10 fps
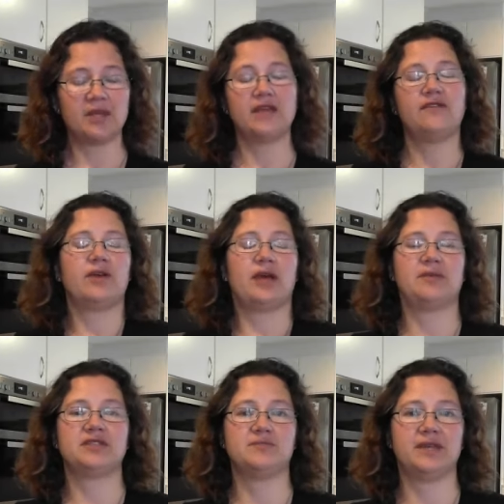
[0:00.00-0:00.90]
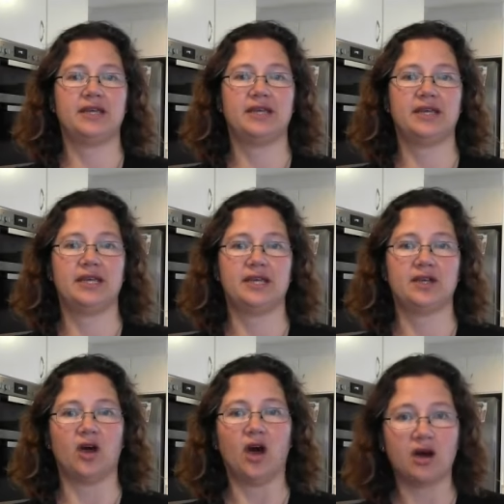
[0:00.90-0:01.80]
If you happen to be in
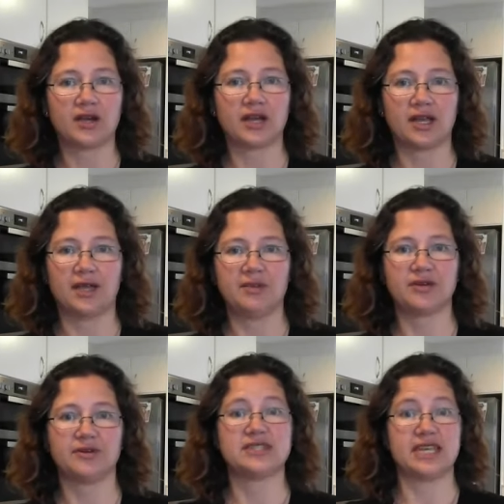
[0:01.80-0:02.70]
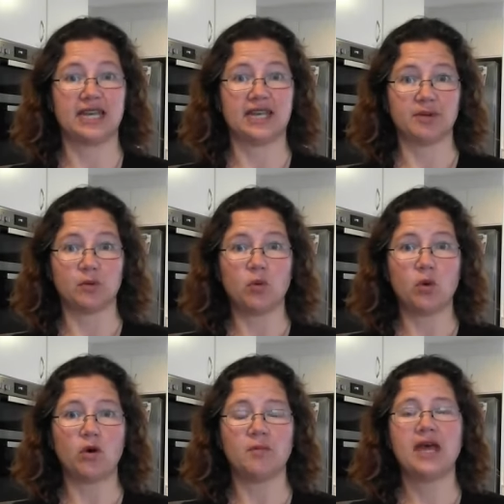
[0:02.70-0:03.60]
a hot climate or it's getting a bit
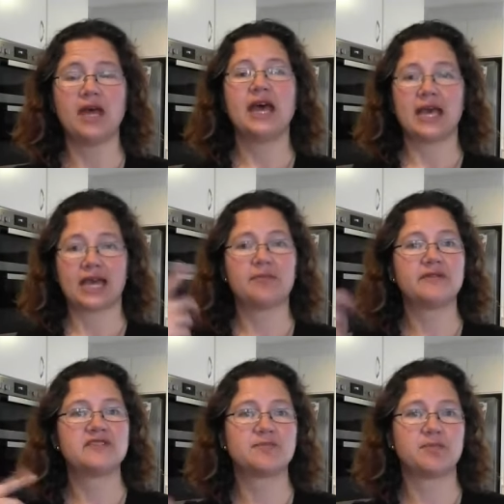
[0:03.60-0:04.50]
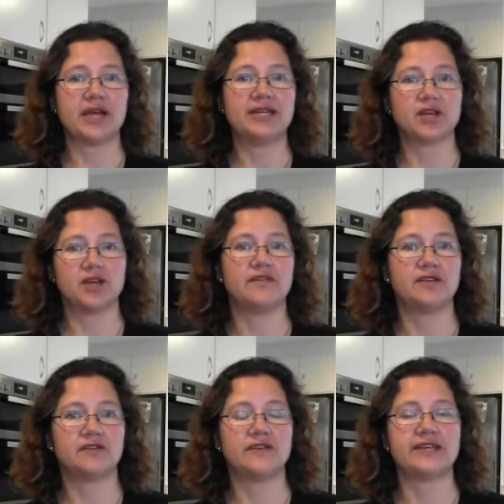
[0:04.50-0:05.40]
warm, a couple of sprays over
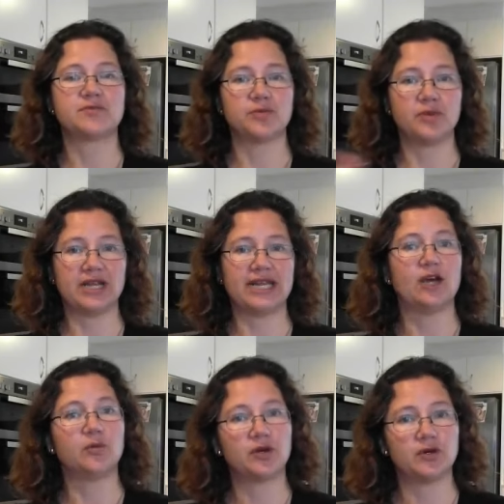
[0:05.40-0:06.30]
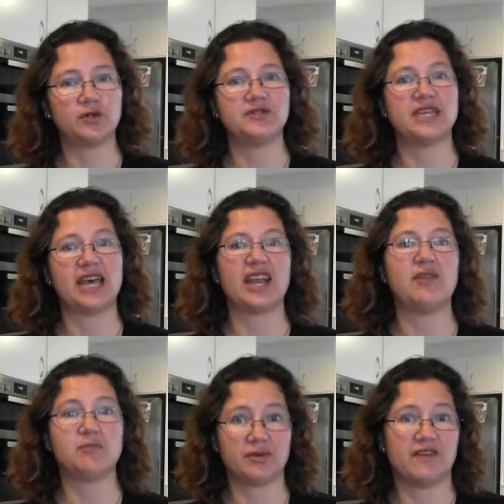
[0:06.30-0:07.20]
your face will really help cool you down
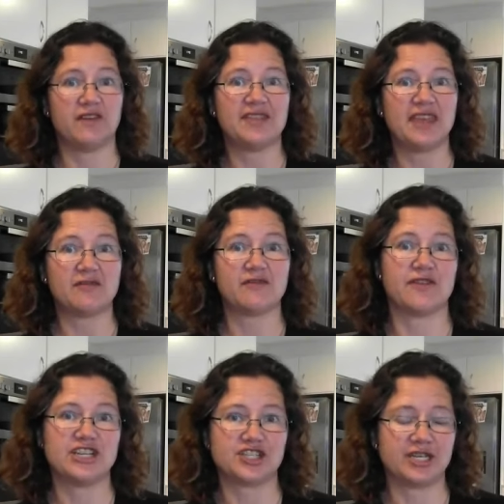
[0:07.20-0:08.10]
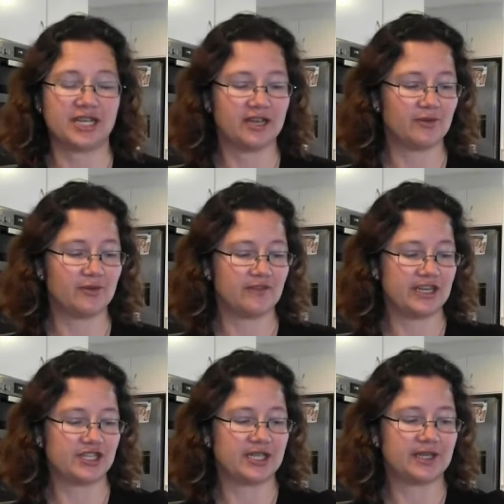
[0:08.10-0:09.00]
and provide that freshening and
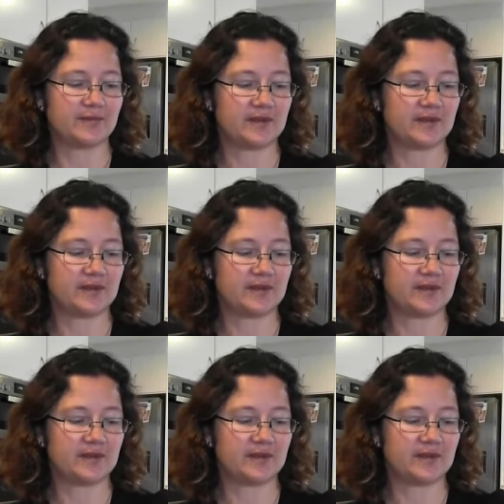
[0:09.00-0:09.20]
refreshing